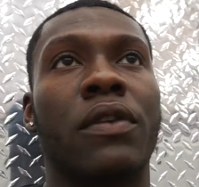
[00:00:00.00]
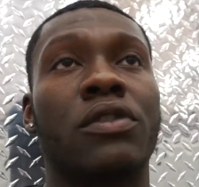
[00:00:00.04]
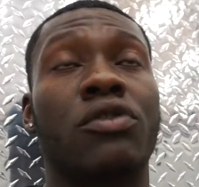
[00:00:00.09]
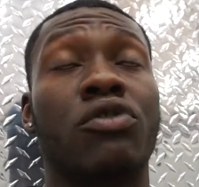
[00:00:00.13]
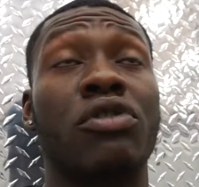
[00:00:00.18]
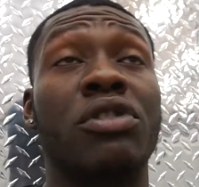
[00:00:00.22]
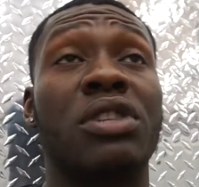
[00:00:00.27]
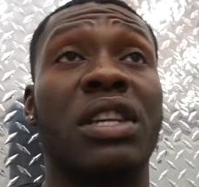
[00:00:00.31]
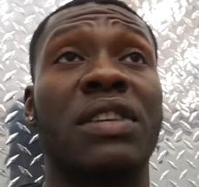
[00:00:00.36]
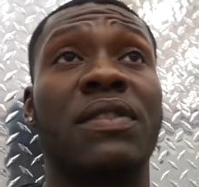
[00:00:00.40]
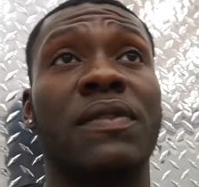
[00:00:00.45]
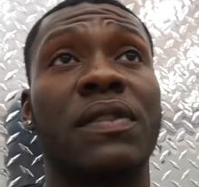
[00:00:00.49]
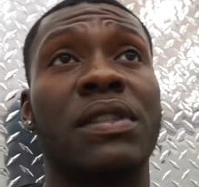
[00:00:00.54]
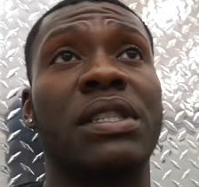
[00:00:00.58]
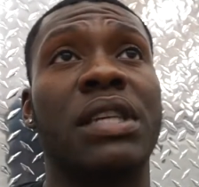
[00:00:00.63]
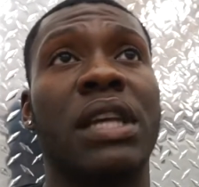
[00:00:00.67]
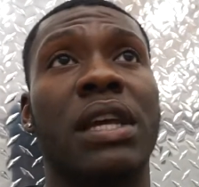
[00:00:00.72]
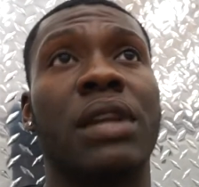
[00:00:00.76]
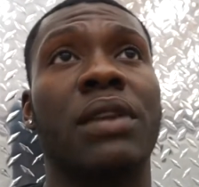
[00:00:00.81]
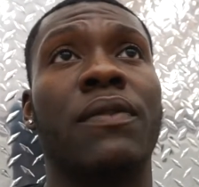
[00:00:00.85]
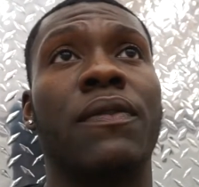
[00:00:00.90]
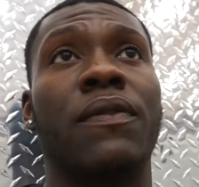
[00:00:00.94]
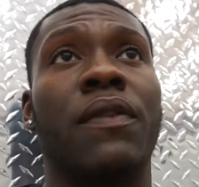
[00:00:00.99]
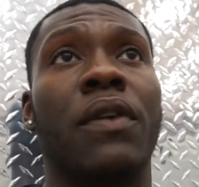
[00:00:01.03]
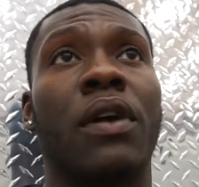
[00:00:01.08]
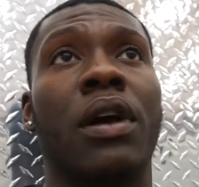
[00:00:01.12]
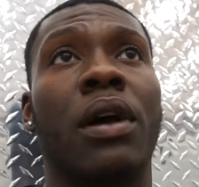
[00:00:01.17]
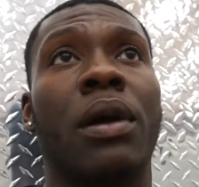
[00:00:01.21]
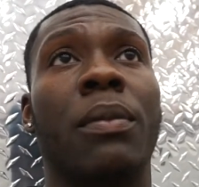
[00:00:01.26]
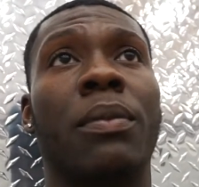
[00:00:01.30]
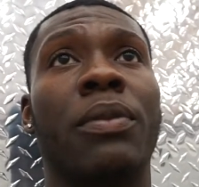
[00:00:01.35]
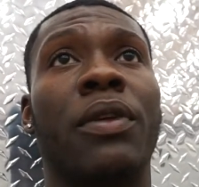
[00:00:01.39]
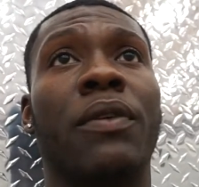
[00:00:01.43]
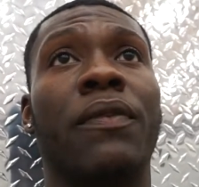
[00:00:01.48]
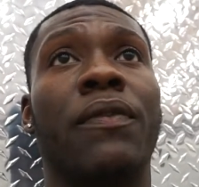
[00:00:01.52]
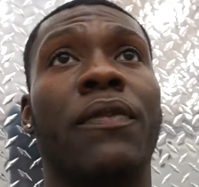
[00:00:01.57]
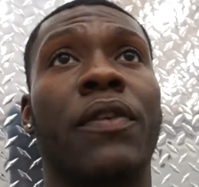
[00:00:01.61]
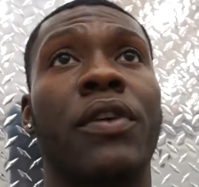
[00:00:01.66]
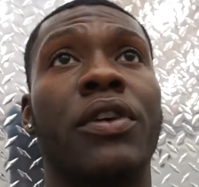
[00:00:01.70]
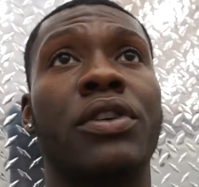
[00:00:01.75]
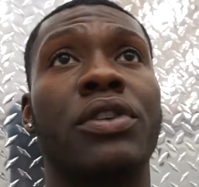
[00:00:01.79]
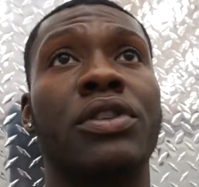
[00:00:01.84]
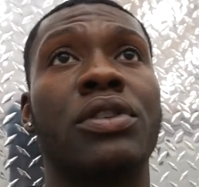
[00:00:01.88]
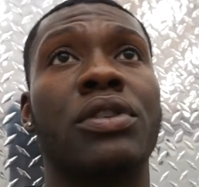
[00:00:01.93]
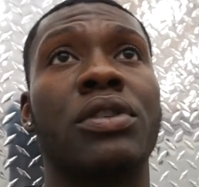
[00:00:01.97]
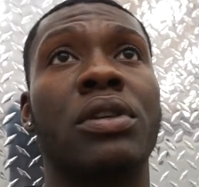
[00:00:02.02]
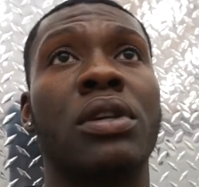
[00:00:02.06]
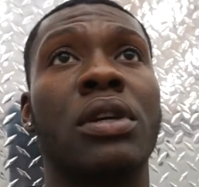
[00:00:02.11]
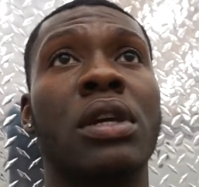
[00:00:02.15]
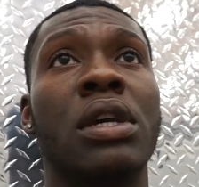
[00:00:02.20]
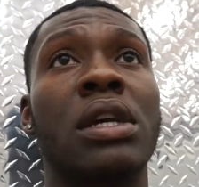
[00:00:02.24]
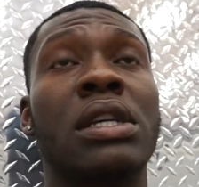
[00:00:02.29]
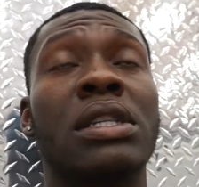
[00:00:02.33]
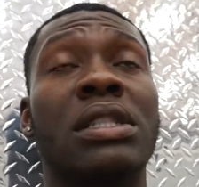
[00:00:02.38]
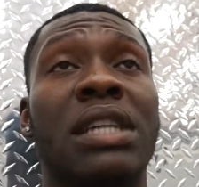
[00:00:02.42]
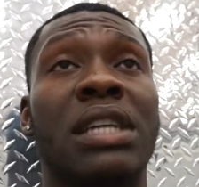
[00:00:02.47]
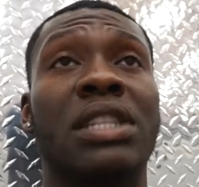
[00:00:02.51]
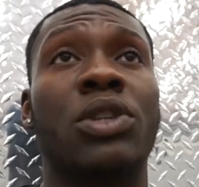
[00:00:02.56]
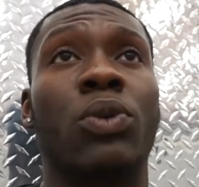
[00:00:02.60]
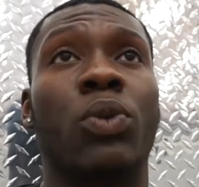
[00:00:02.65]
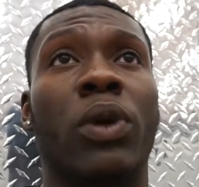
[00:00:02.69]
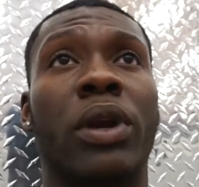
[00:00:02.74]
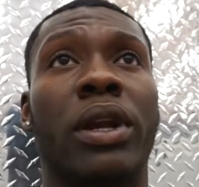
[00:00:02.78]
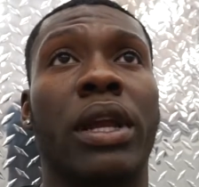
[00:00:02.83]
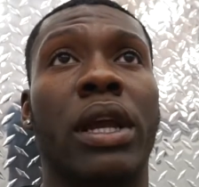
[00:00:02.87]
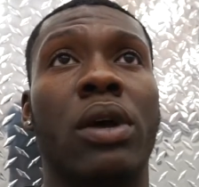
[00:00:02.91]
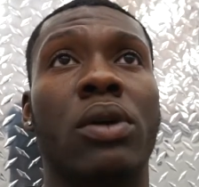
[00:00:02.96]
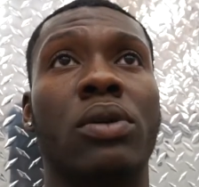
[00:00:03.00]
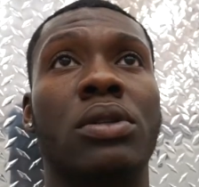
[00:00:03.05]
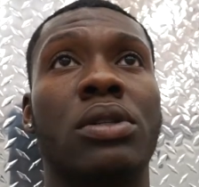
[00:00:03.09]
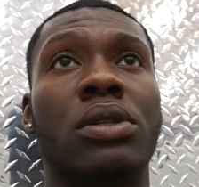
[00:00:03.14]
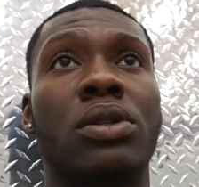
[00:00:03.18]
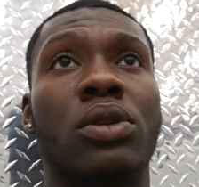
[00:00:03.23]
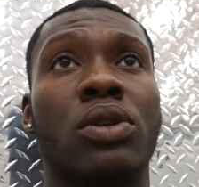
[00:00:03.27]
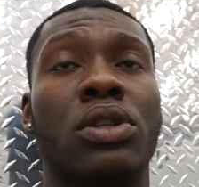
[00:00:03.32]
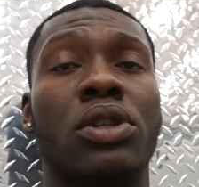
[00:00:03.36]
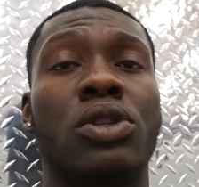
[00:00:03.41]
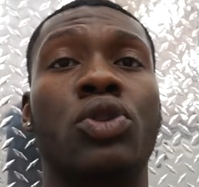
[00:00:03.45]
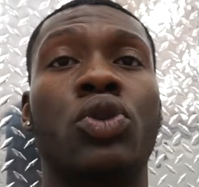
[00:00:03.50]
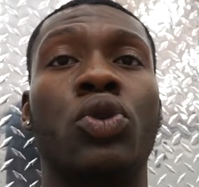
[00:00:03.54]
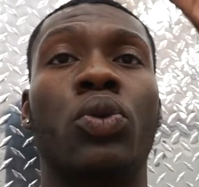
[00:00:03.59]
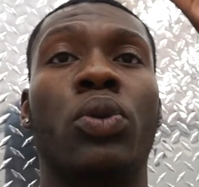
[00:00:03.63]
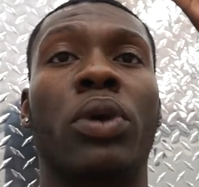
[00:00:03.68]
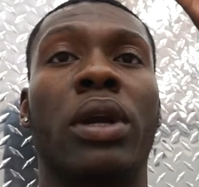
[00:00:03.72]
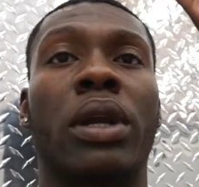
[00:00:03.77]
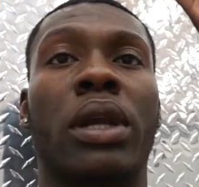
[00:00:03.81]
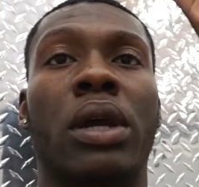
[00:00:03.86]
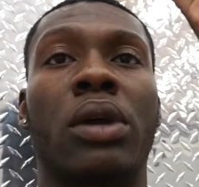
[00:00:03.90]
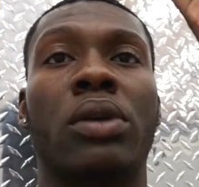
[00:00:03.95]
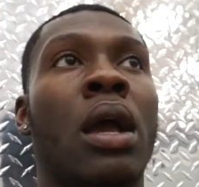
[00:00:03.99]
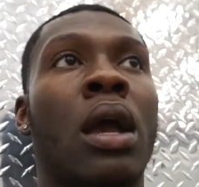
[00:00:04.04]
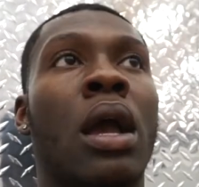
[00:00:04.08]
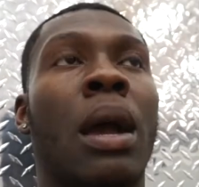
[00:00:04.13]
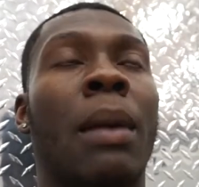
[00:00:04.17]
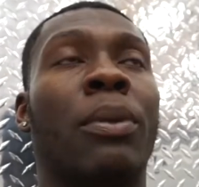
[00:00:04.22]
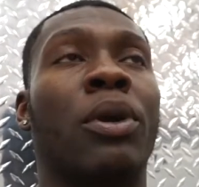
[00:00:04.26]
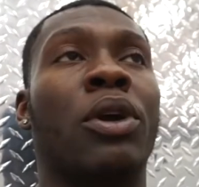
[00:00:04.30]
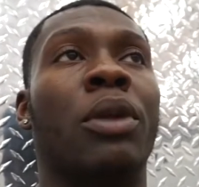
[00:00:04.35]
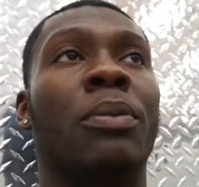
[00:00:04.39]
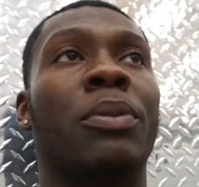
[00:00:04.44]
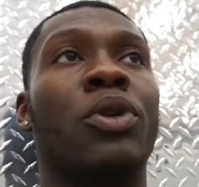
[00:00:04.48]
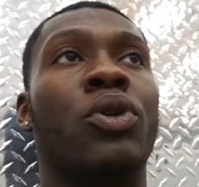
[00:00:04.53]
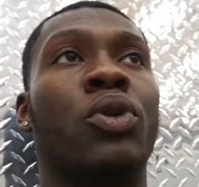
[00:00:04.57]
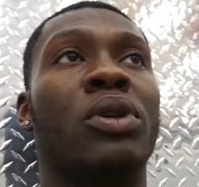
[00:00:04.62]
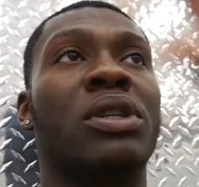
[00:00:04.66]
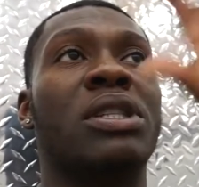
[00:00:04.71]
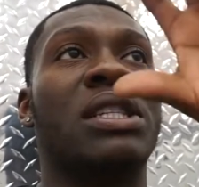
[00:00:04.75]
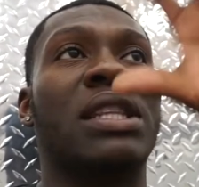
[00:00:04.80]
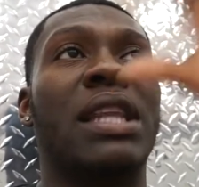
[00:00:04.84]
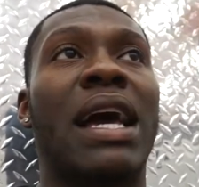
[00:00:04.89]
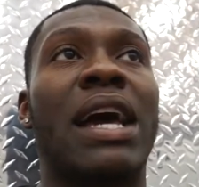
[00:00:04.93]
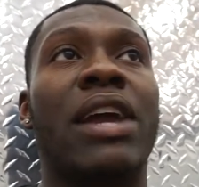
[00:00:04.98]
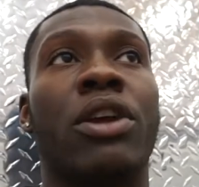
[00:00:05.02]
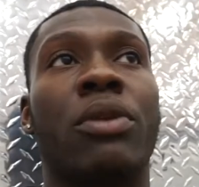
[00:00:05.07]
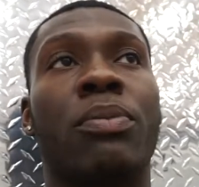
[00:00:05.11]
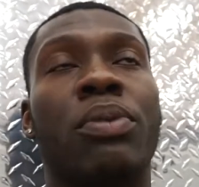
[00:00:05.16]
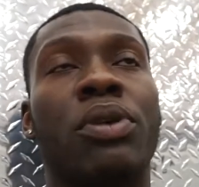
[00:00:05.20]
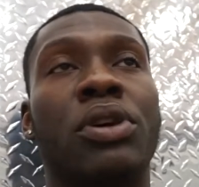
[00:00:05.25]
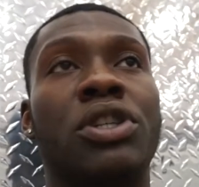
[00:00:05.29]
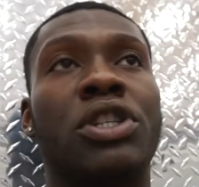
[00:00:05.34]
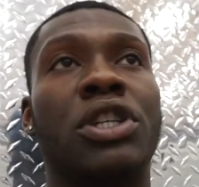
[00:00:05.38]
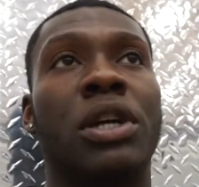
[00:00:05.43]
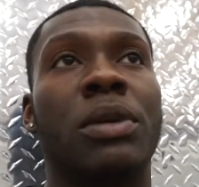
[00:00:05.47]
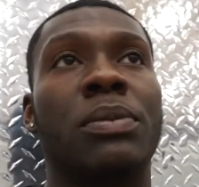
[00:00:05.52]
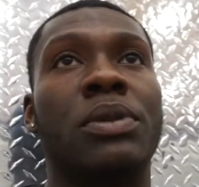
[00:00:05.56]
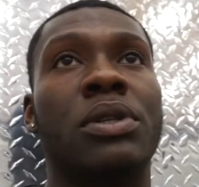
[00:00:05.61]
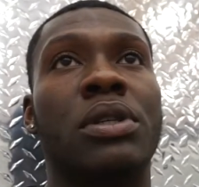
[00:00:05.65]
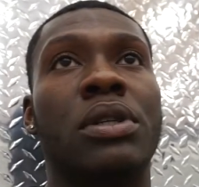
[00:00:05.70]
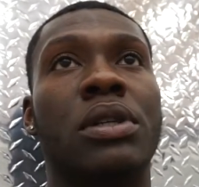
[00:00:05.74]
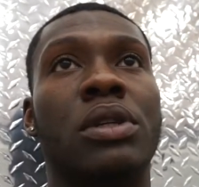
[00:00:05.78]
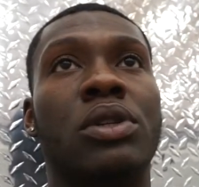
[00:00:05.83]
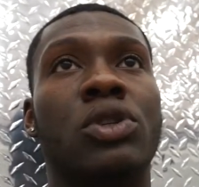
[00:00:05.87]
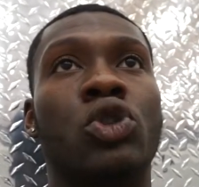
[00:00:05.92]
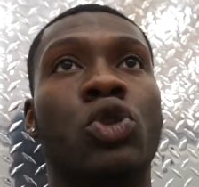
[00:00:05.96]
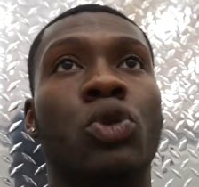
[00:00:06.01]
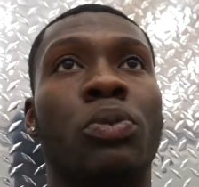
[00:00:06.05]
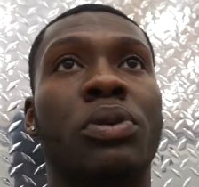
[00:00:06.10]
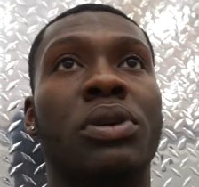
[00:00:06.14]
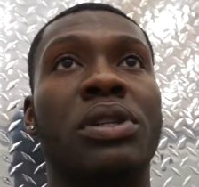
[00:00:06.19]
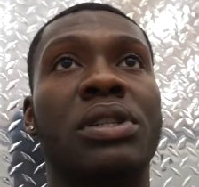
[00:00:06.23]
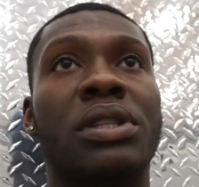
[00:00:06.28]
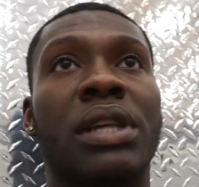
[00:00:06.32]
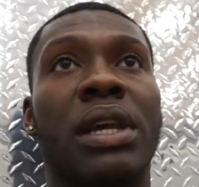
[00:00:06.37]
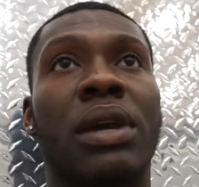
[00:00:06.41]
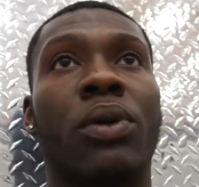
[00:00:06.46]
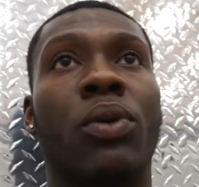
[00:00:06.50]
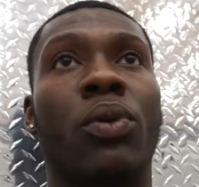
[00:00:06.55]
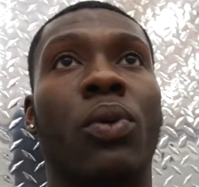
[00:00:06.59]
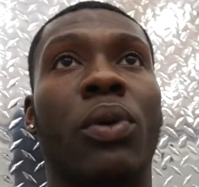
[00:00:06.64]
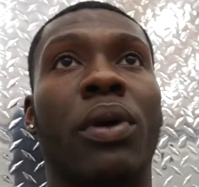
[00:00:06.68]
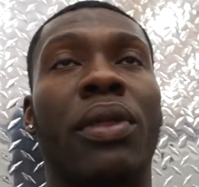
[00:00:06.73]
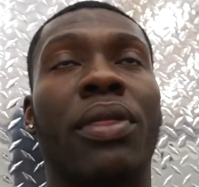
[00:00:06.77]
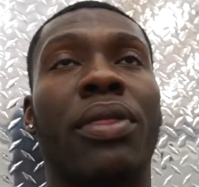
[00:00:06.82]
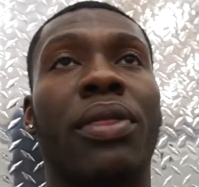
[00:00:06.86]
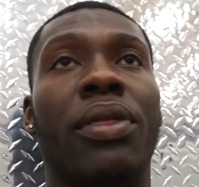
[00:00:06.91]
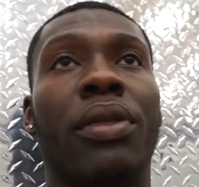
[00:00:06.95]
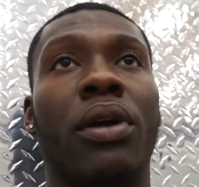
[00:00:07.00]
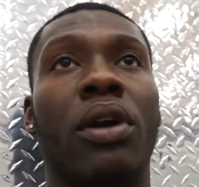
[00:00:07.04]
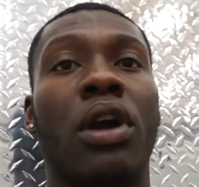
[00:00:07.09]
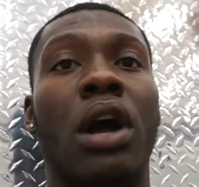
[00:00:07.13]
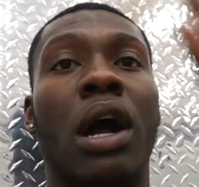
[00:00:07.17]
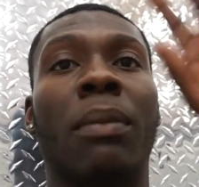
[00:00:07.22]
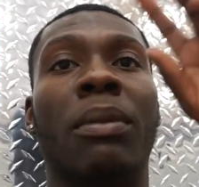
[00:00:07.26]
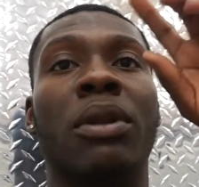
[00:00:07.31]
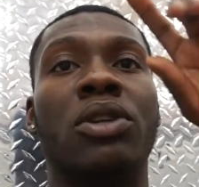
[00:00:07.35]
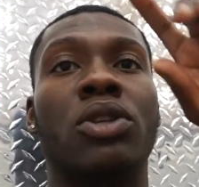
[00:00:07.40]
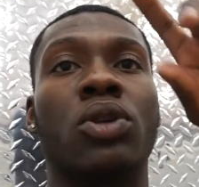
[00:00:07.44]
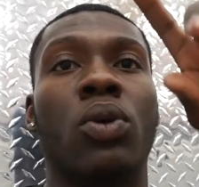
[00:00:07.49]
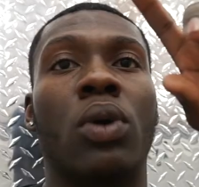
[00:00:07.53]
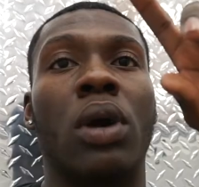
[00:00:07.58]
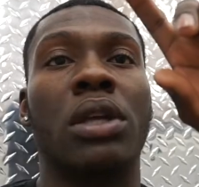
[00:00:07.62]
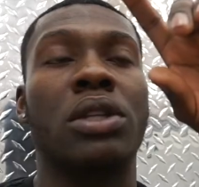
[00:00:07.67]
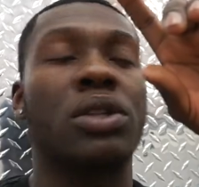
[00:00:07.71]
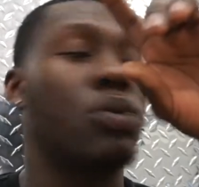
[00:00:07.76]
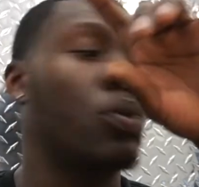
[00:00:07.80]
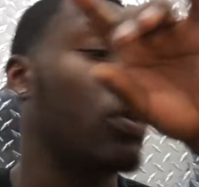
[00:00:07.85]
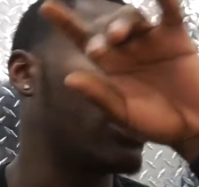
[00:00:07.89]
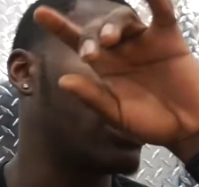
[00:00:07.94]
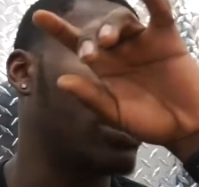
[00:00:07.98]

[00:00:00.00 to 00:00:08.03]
three sets for 10 for um, the first sets of workouts. Those are two workouts. I'm gonna be doing slider push-ups, superset with goblet squats with